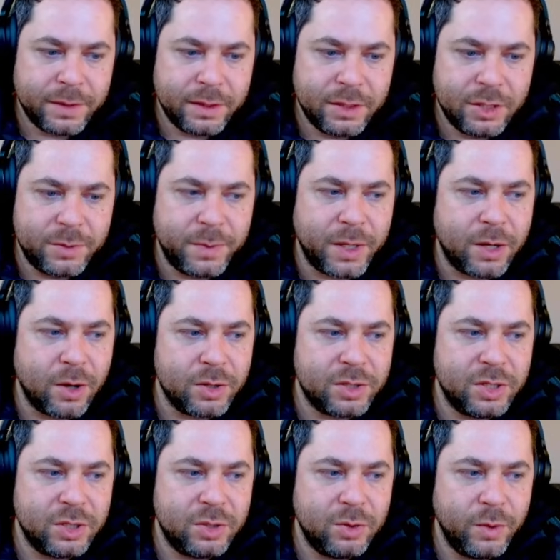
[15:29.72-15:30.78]
just
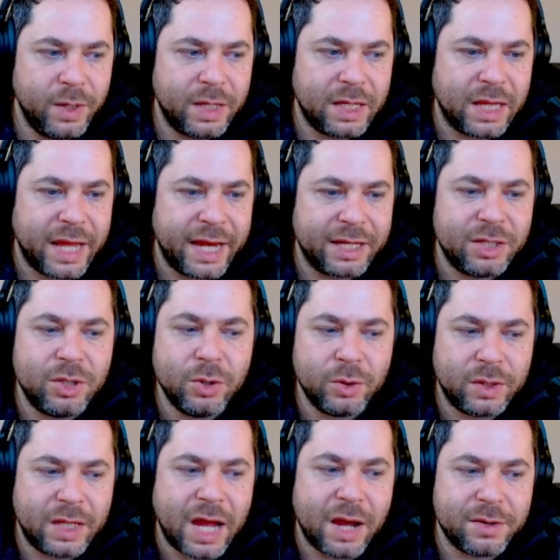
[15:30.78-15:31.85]
because it's doing like
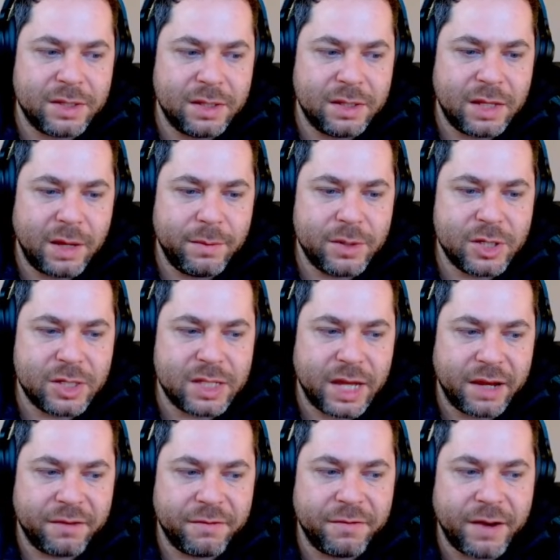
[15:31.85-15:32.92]
2000 damage. It's
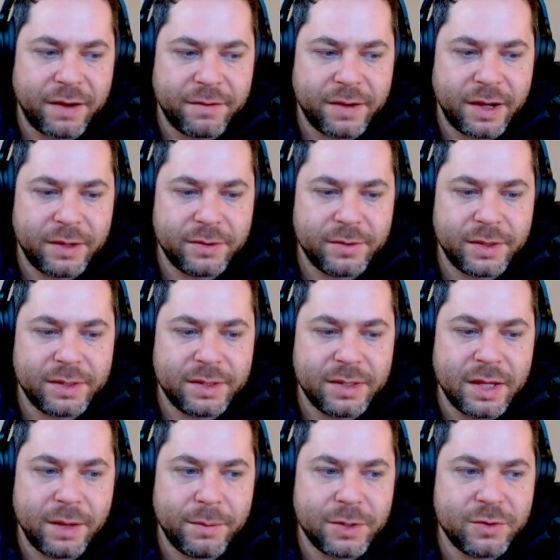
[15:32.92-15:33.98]
like 500
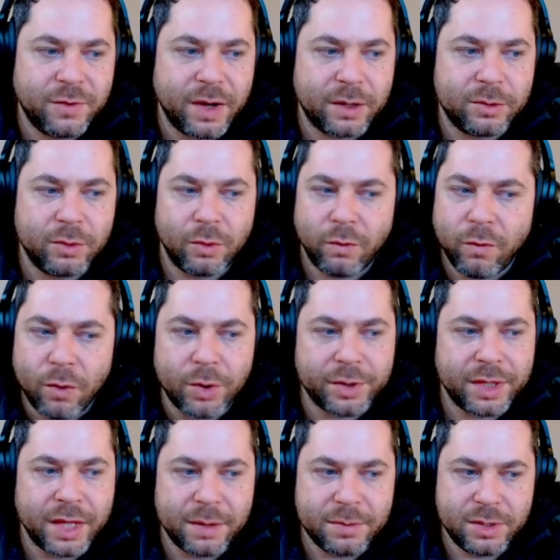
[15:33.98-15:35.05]
damage factor, 4
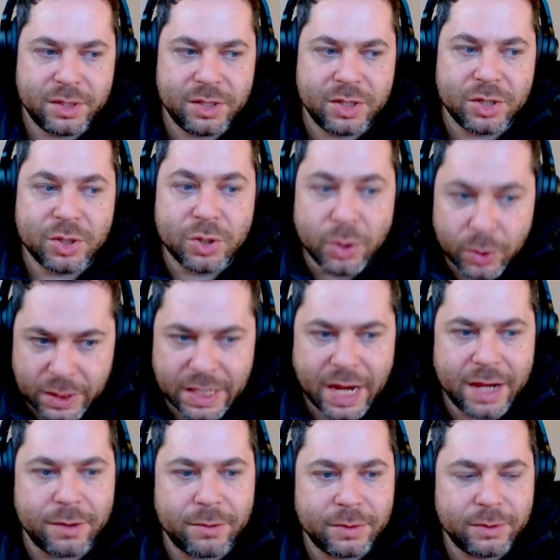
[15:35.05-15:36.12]
times this is
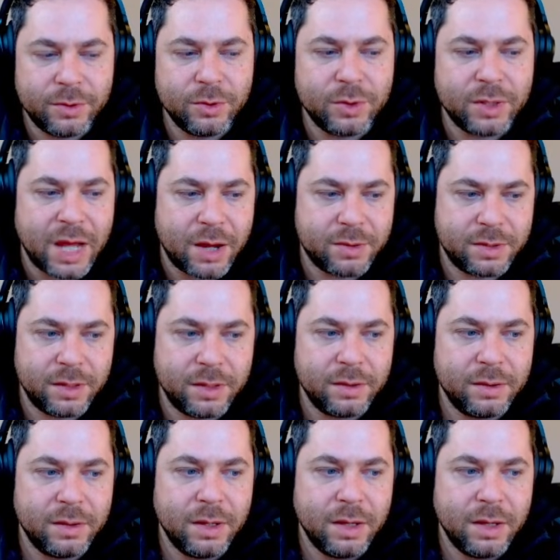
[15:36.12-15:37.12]
2000